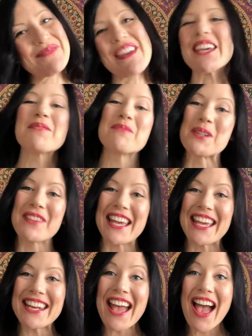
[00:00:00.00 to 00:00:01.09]
Meagan
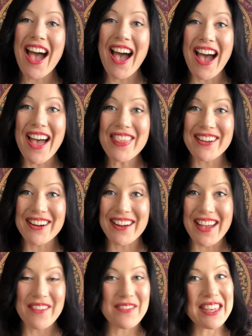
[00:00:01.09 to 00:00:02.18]
Mermaid, author
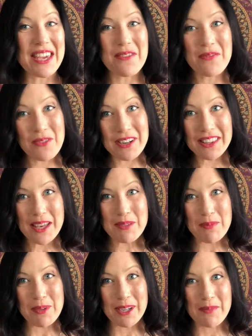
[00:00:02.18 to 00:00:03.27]
of the
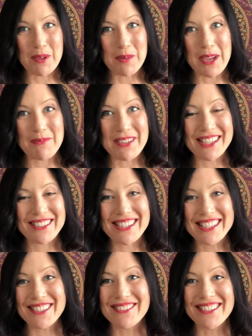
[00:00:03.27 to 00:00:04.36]
forthcoming book, Mermaid Mystery
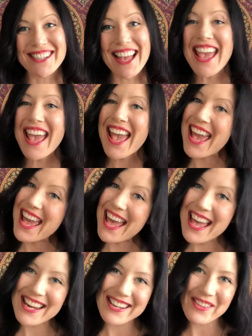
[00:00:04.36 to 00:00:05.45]
School,
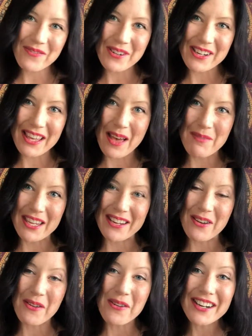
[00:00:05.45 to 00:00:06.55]
and the forthcoming
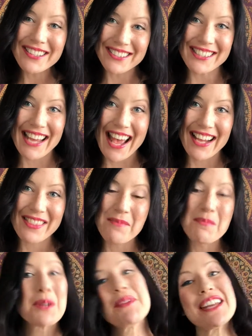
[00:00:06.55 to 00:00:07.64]
Oracle deck, the
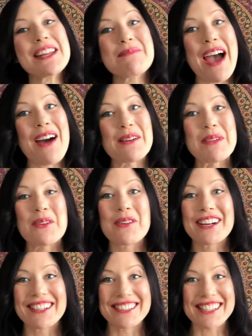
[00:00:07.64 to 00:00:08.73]
Mermaid Empowerment
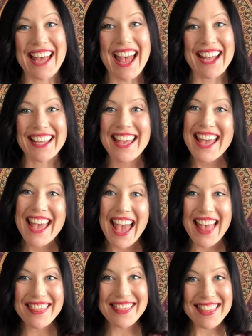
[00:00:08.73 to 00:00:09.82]
Oracle deck.
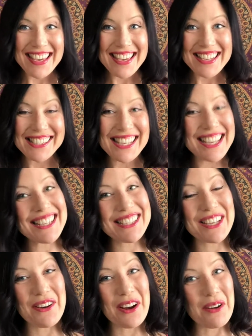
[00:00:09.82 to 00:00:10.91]
And this is
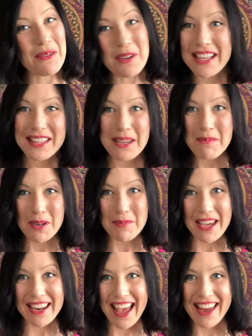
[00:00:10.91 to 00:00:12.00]
your weekly
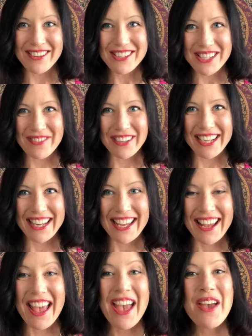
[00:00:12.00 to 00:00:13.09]
mermaid energy
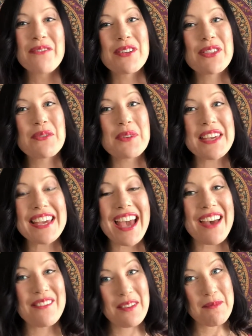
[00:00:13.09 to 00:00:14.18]
reading for the week
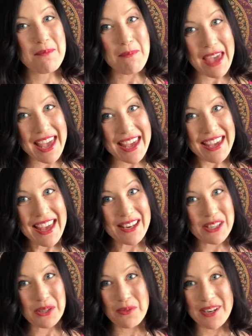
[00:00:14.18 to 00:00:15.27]
of May
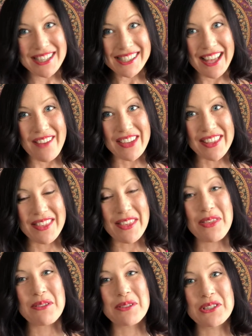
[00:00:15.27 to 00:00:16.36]
27th
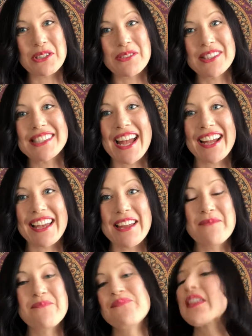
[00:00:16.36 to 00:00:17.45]
through June 2nd.
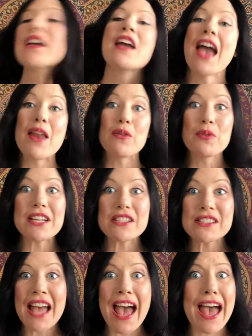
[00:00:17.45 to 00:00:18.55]
And we
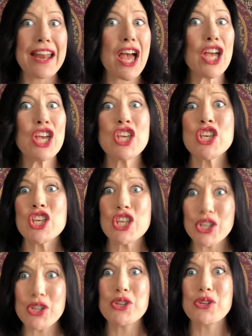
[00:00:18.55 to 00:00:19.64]
just had a
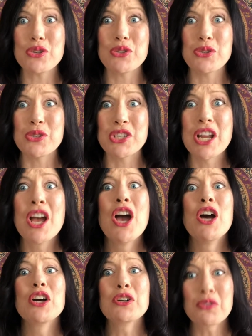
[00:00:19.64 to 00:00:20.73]
huge,
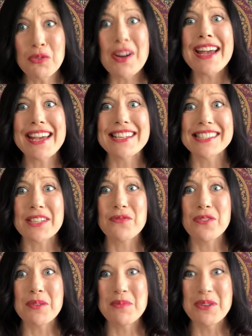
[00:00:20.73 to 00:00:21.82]
crazy
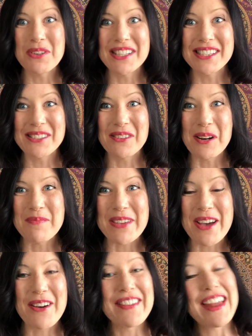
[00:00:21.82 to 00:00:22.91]
full moon in
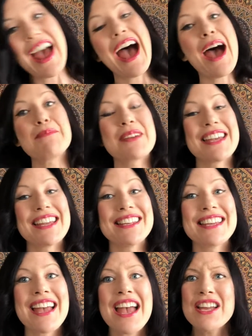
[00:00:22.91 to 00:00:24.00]
Scorpio that
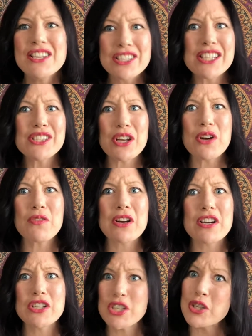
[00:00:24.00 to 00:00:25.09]
happened just
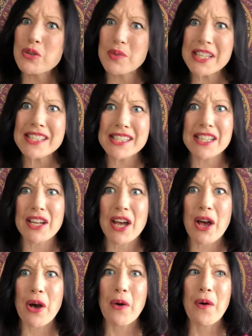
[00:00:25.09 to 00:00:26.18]
over 2 weeks
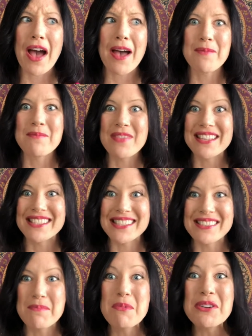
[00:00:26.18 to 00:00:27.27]
ago. This
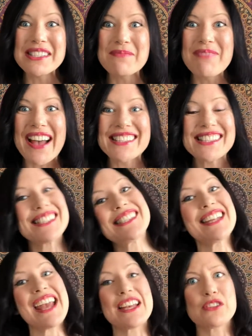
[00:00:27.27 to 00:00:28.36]
moon is in Pisces
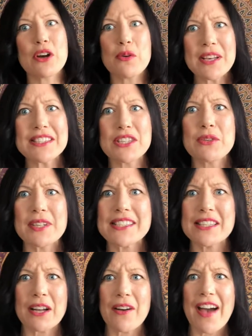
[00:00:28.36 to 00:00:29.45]
today, so it was 2
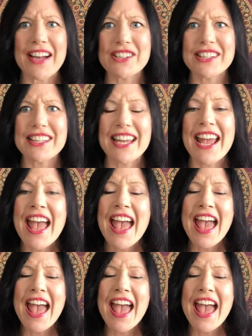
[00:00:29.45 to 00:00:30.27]
weeks ago actually.